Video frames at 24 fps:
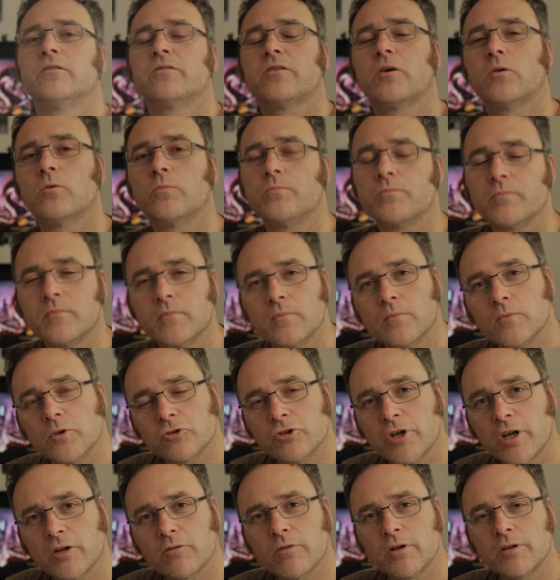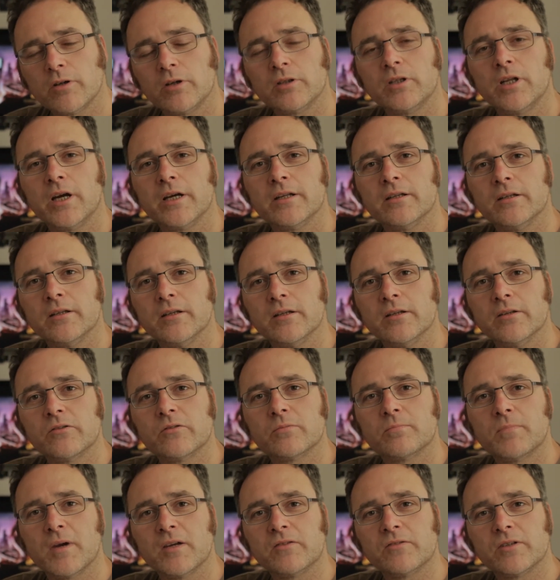So, Shadowrun Online
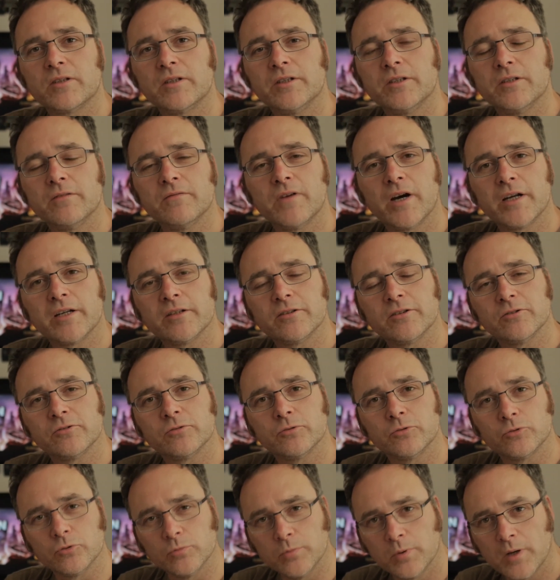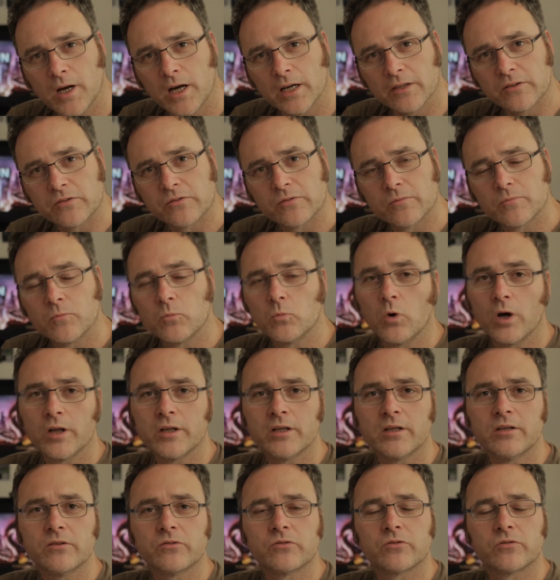is basically divided into two parts.
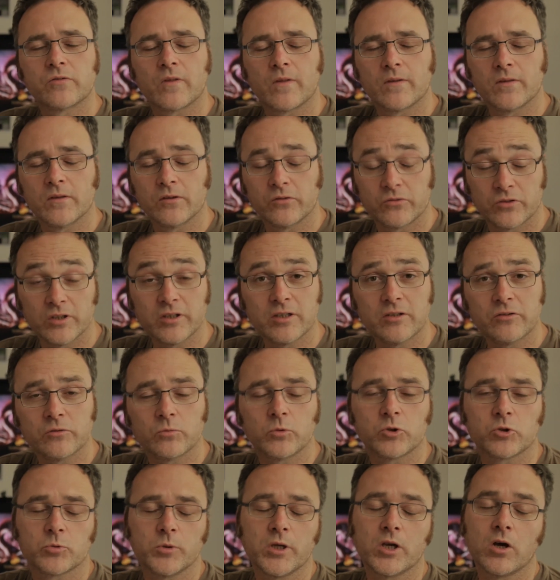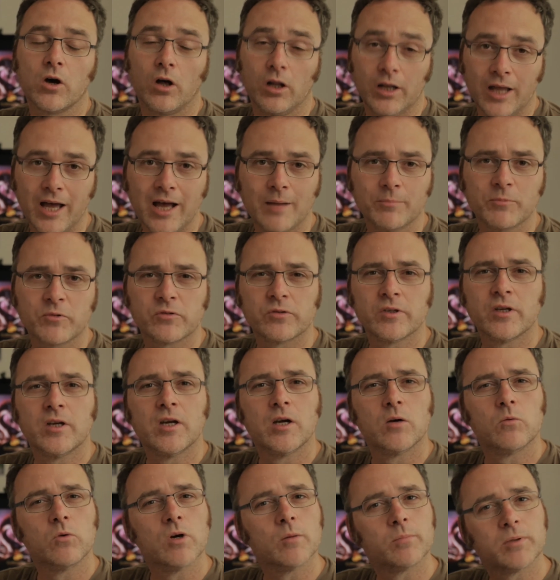One is the cities, which we call hubs,
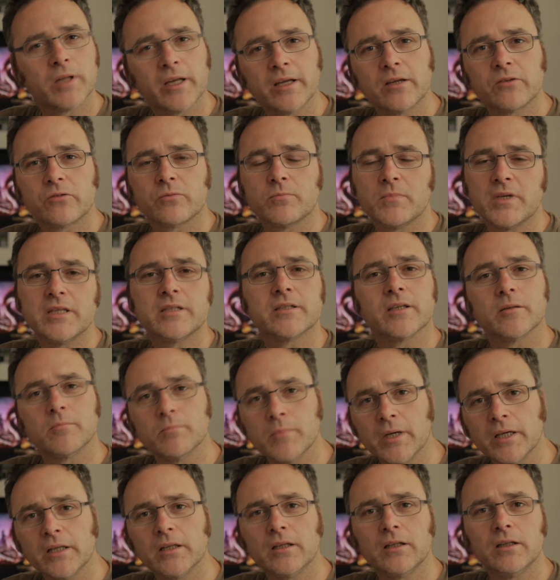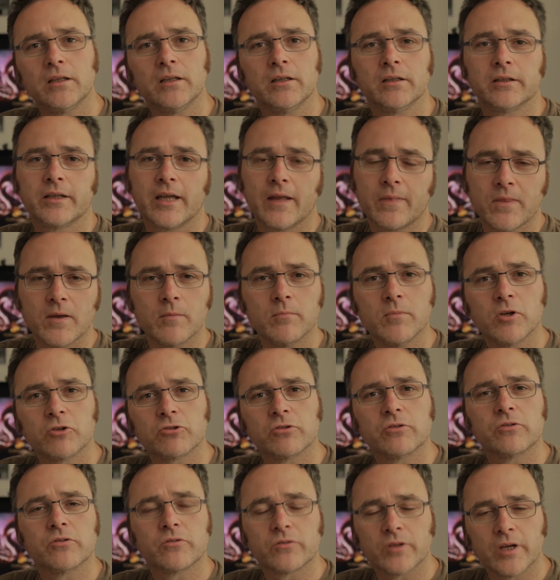where players meet and mingle, get their
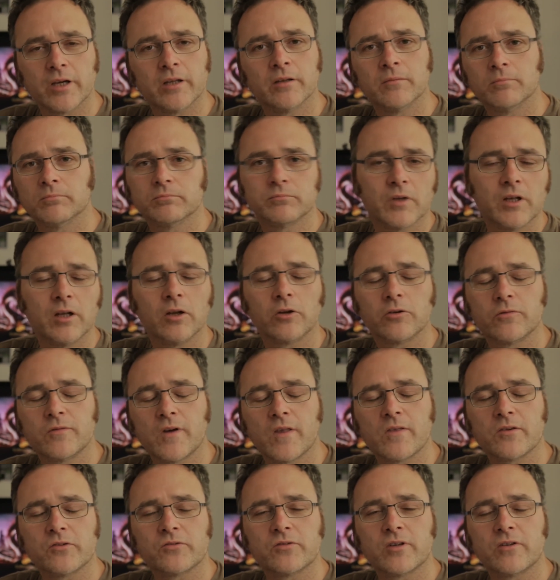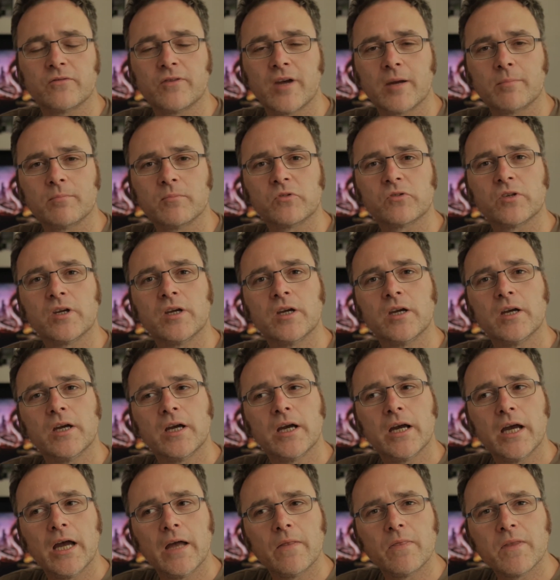missions, and a lot of other stuff happens.
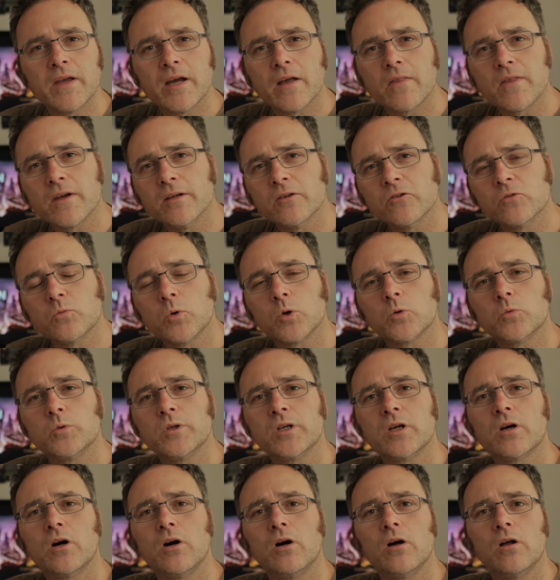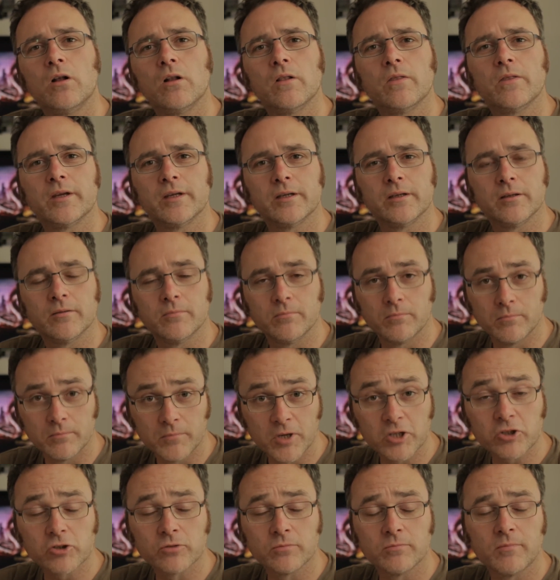And the other is what we call the
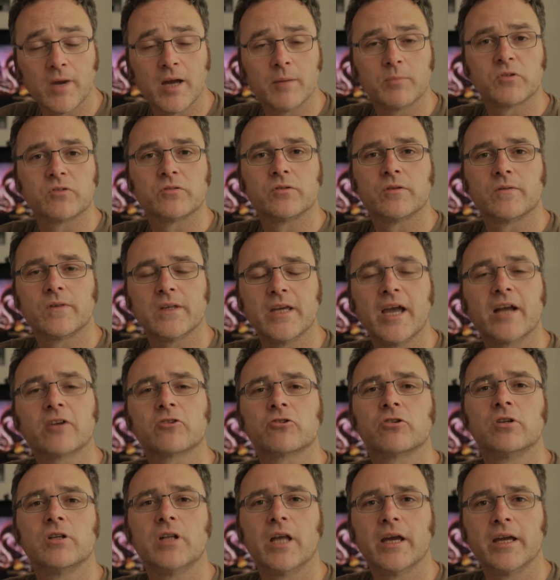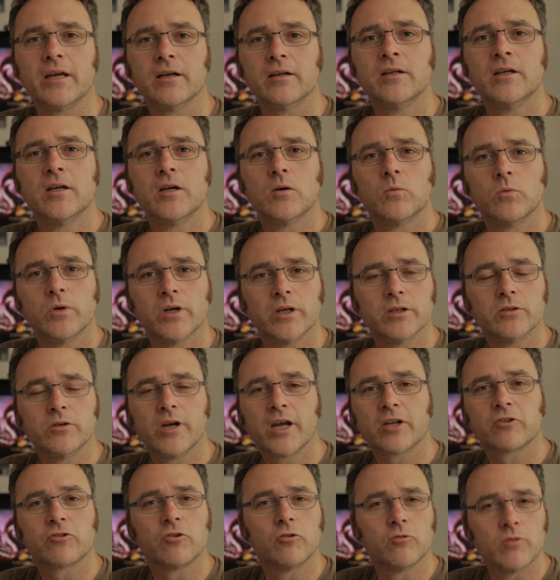mission maps, the action layer, where your
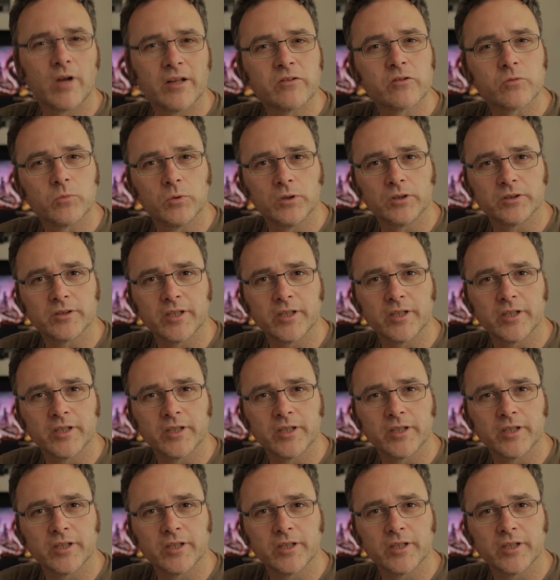actual runs will